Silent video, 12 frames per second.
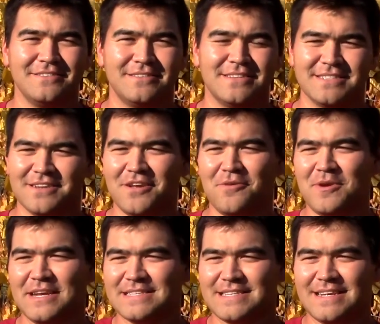does it all
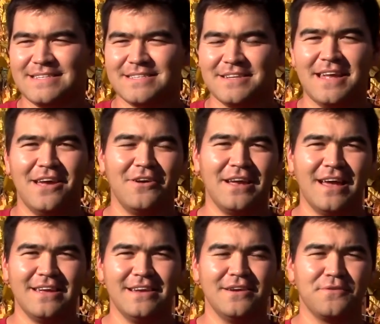make sense on how I
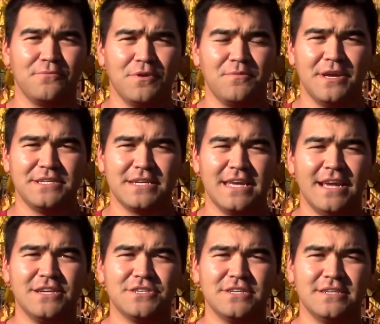got here with my
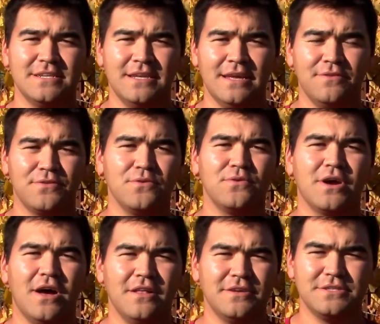education and through
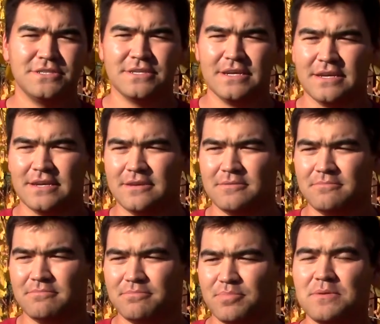college?
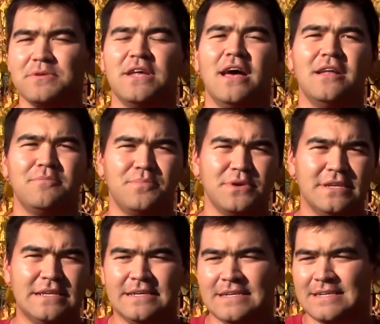Probably not, but
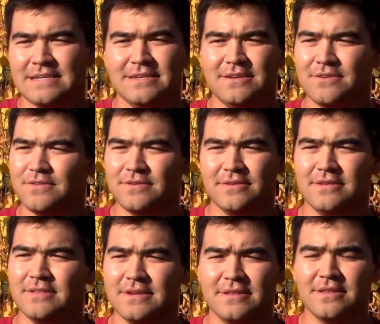you know,
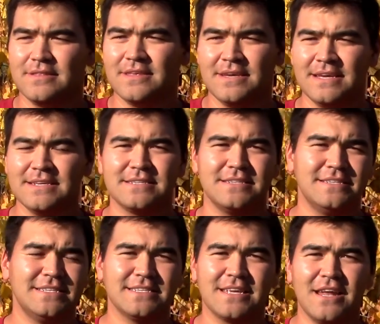the thing is, you
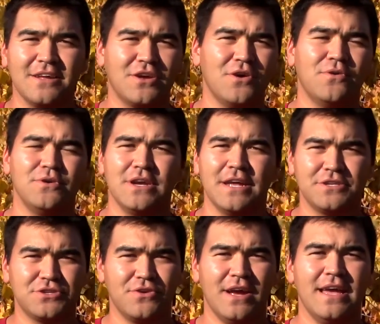just got to go. You got to
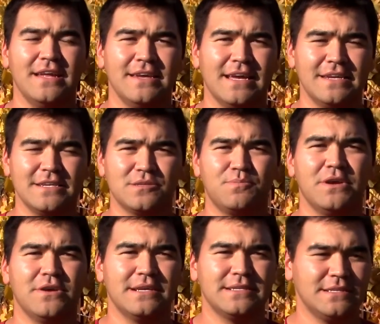try it. You got to
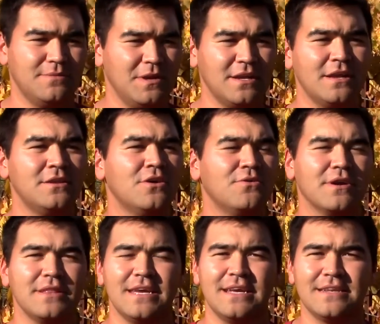experience. You may not know
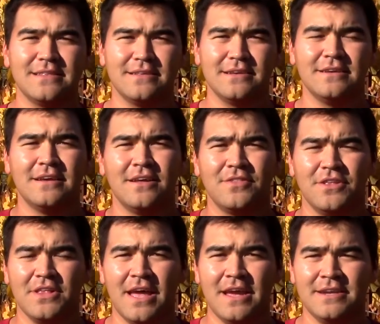where the end of the
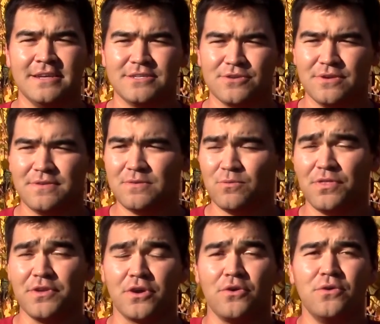line is or even what
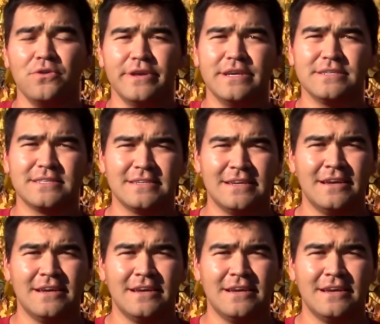the goal is,